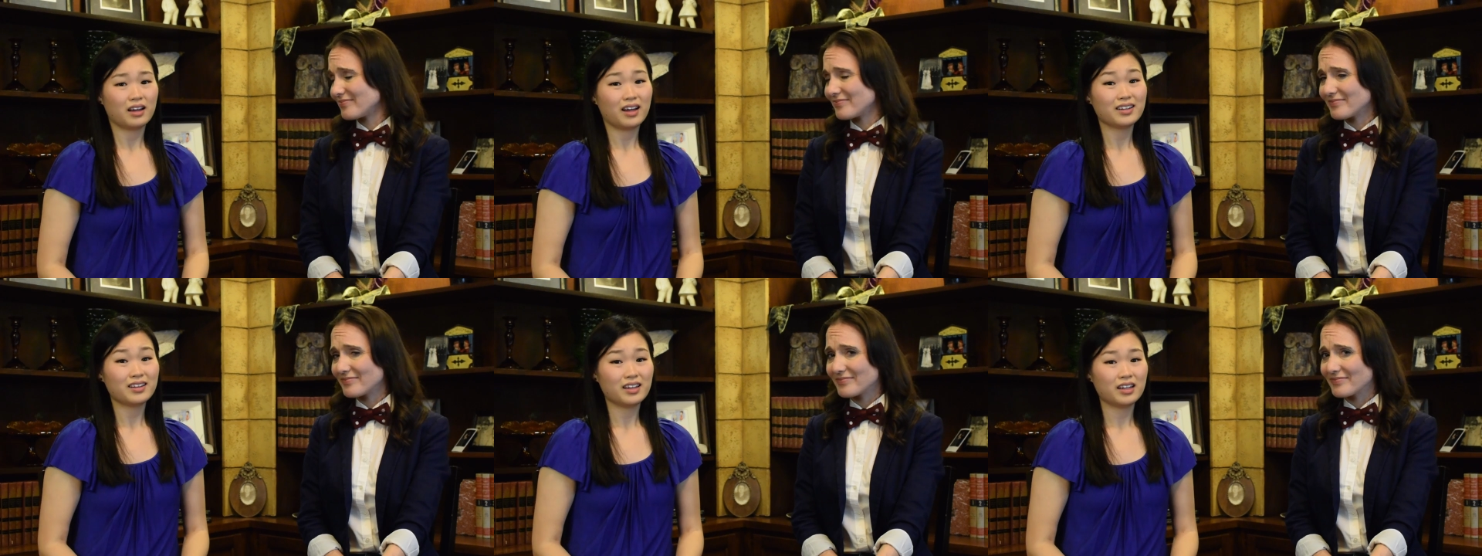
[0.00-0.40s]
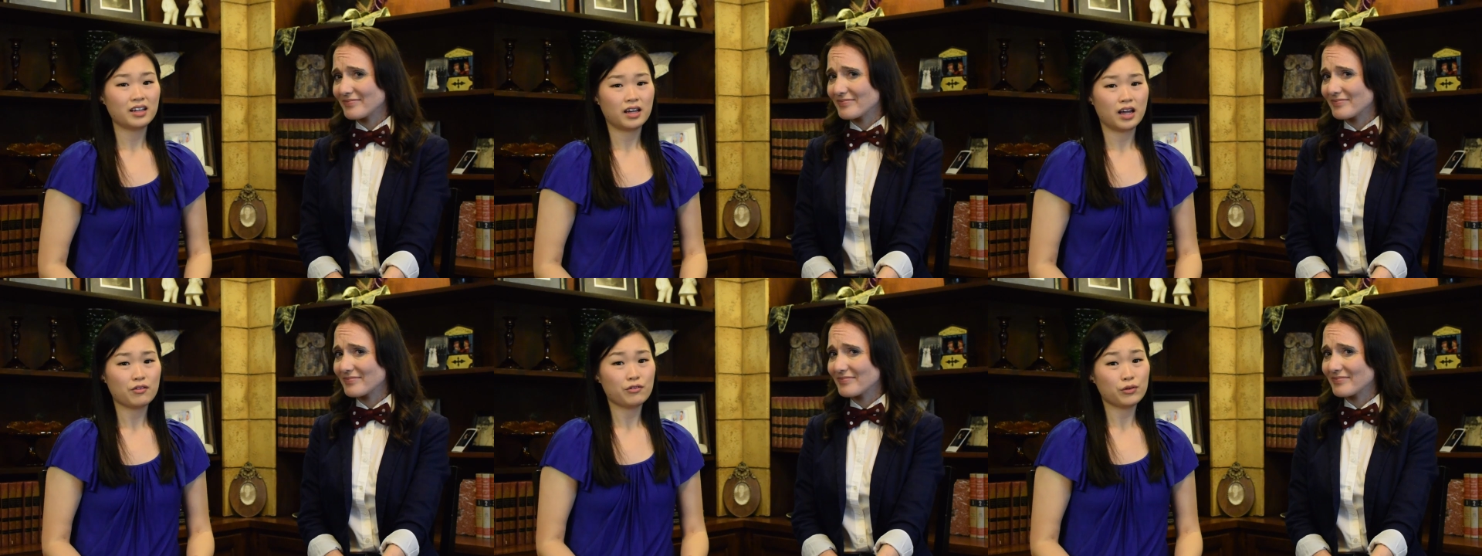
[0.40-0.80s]
Speaker 1: I think
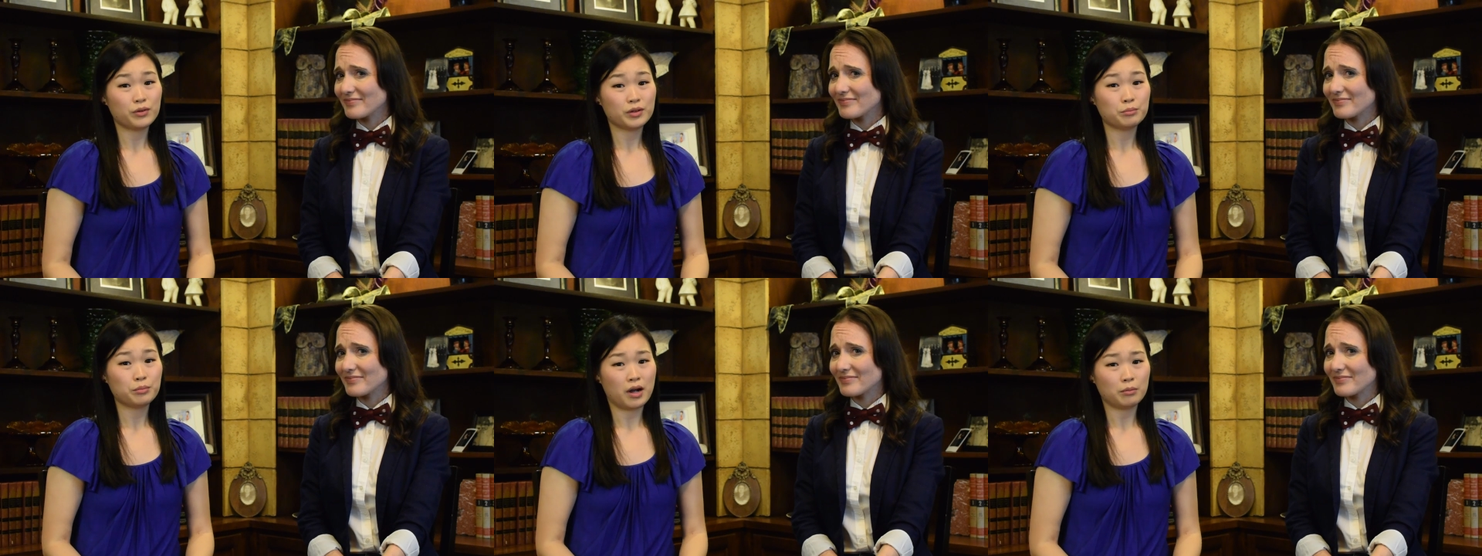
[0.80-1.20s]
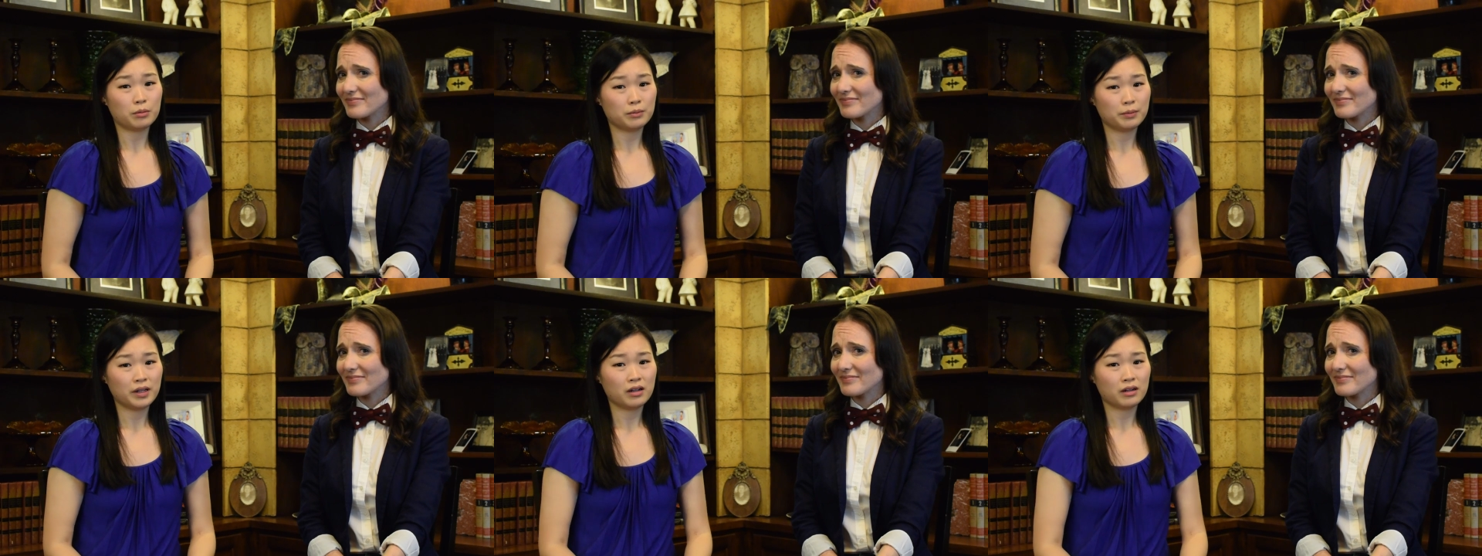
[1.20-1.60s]
everyone
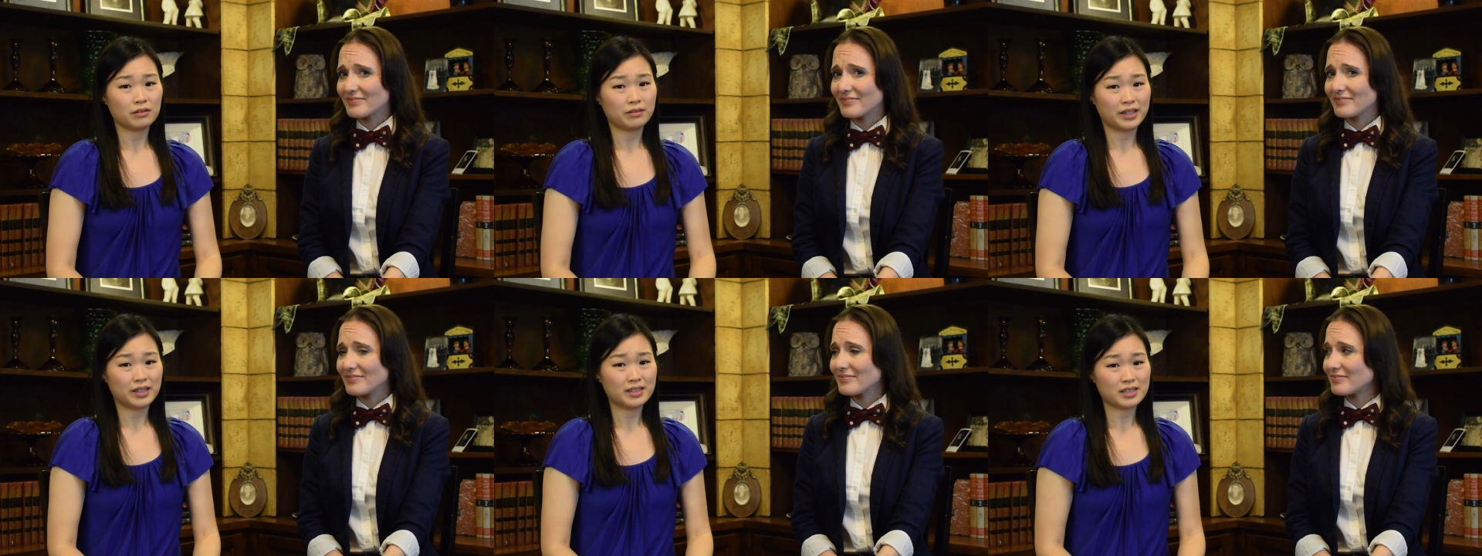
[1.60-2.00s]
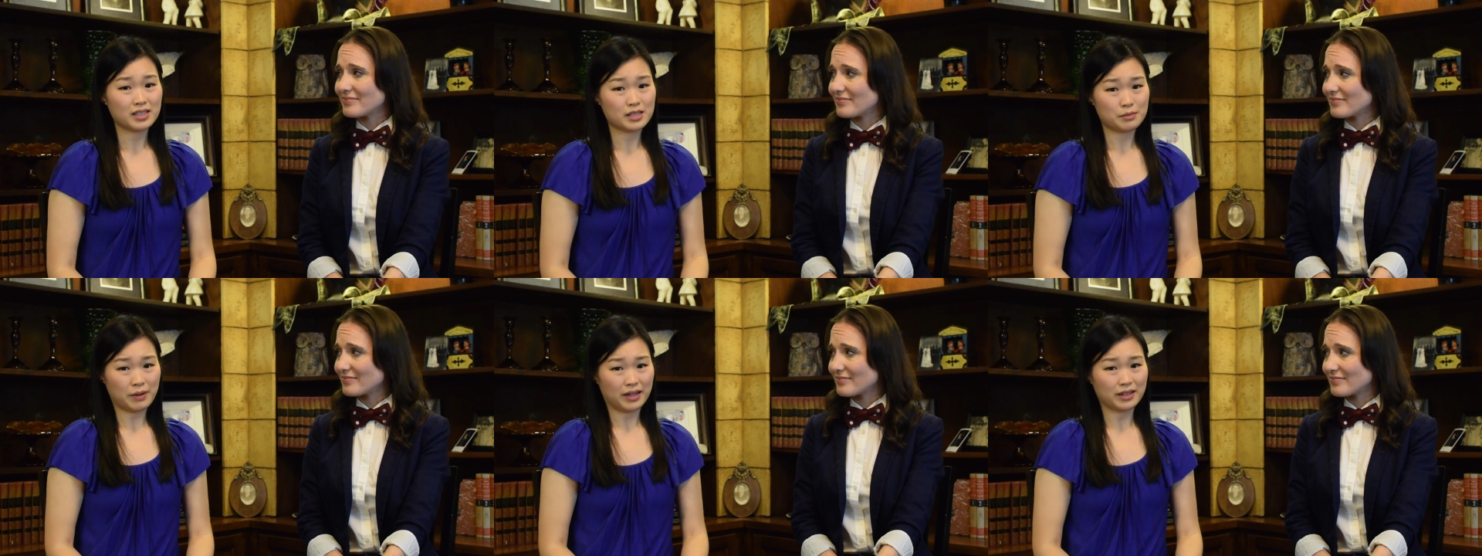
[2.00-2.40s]
probably already
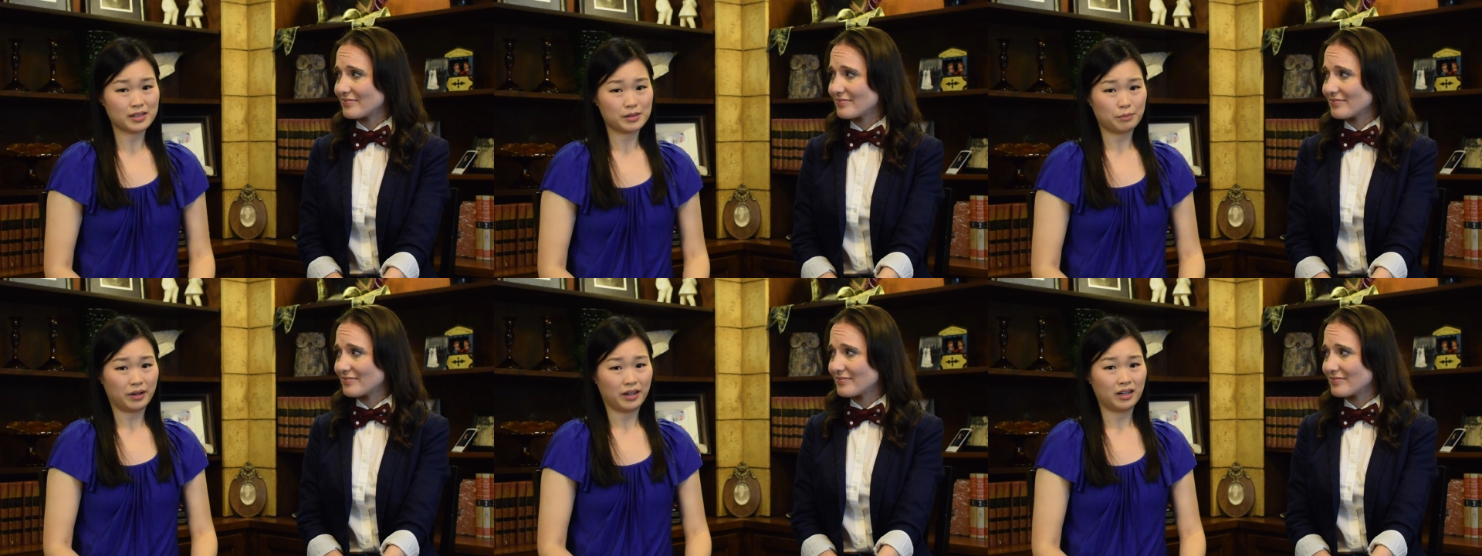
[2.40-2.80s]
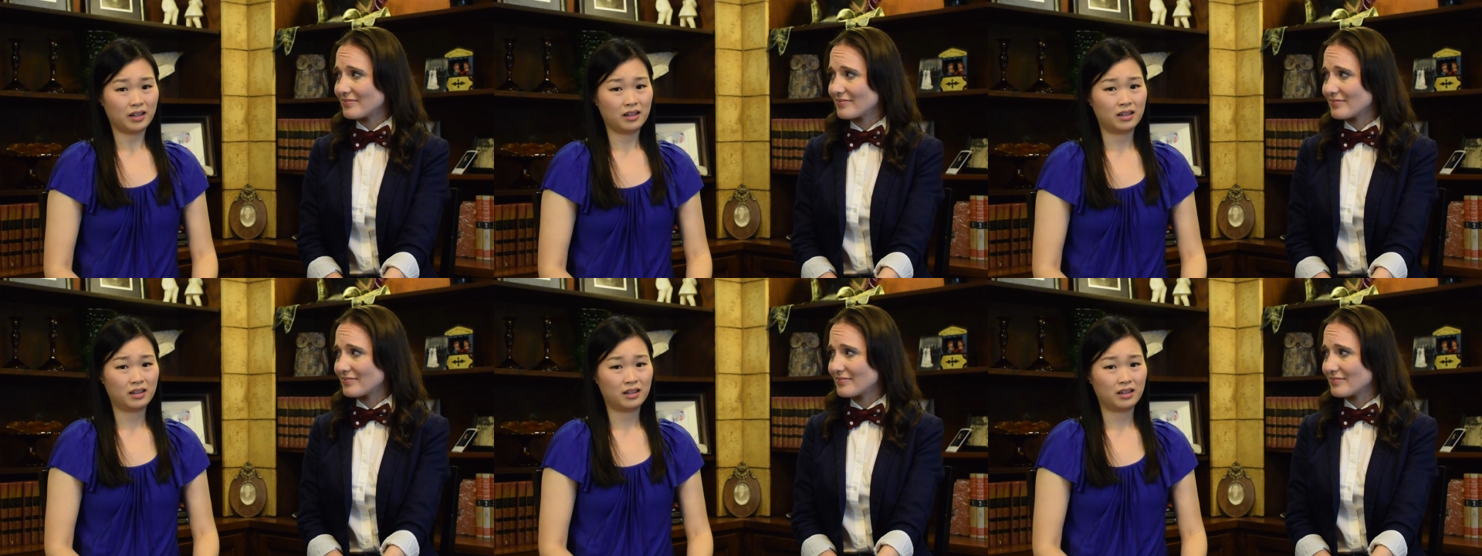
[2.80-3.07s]
suspects, but